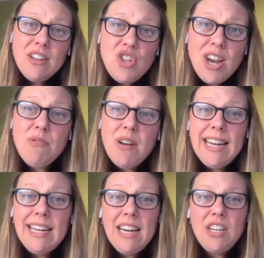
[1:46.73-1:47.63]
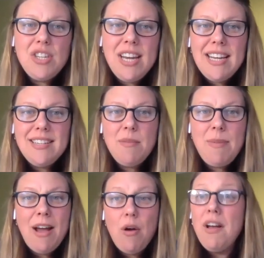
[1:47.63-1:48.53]
General English is
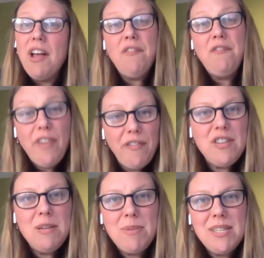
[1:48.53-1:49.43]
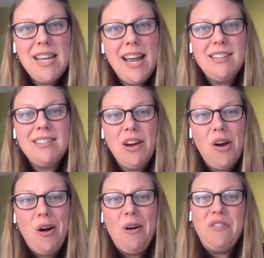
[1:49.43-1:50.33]
about 50%
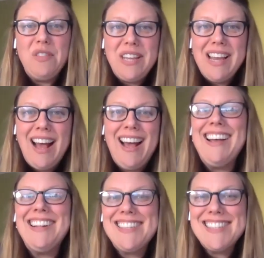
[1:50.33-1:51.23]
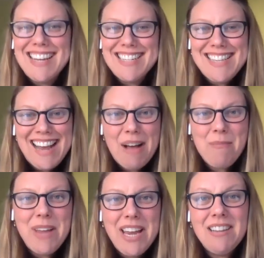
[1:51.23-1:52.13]
of the IELTS
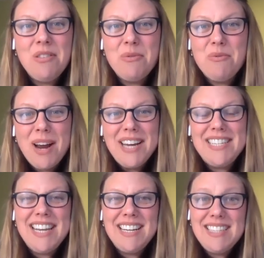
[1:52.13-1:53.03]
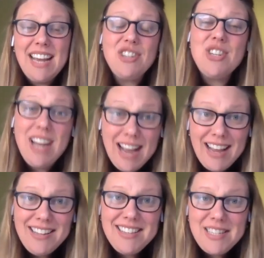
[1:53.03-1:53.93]
exam in the writing section
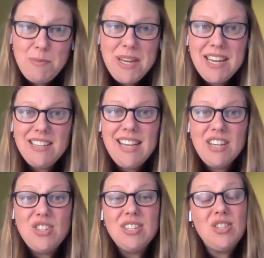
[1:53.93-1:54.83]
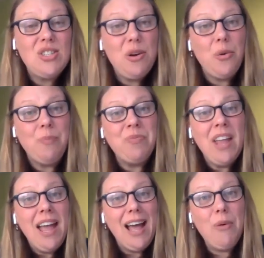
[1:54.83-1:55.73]
and the speaking section. So
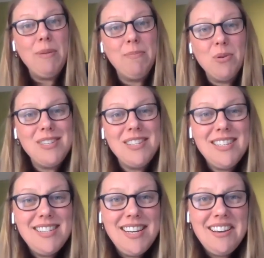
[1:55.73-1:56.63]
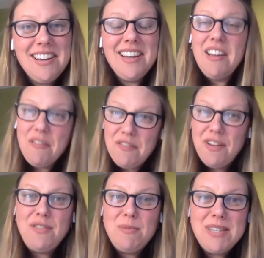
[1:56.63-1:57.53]
how important is it?
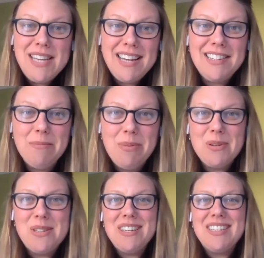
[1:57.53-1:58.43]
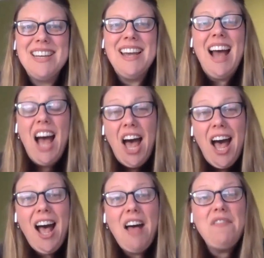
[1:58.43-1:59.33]
50% important.
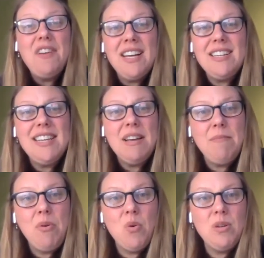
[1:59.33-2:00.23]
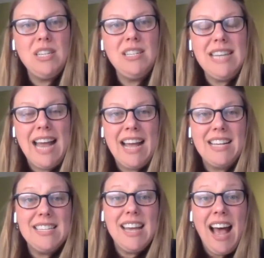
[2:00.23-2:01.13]
Half as important
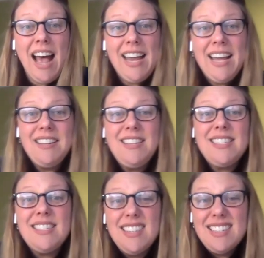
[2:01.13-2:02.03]
as IELTS